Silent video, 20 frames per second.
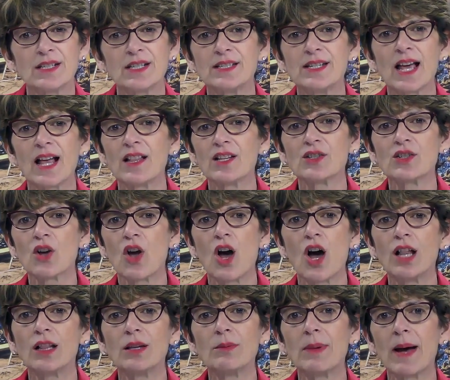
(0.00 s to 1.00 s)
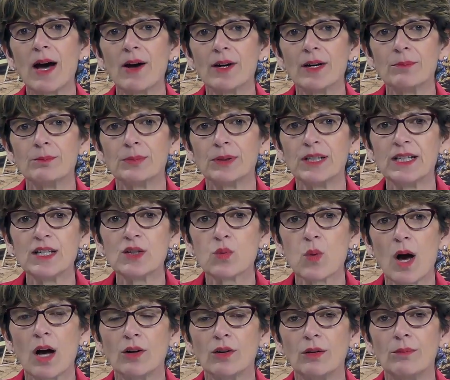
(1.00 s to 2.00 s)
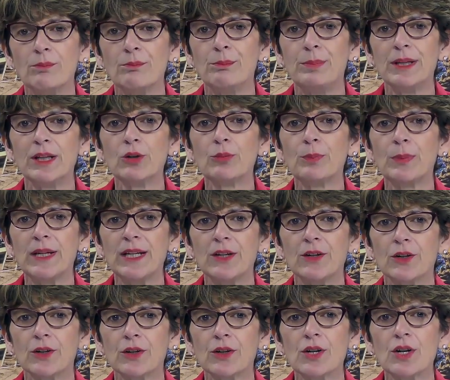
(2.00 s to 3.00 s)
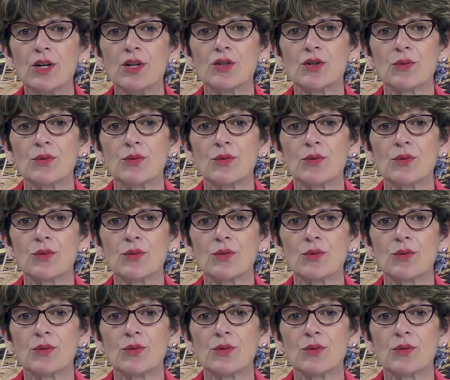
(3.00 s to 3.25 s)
To tell us all about it, please welcome Bill Peter,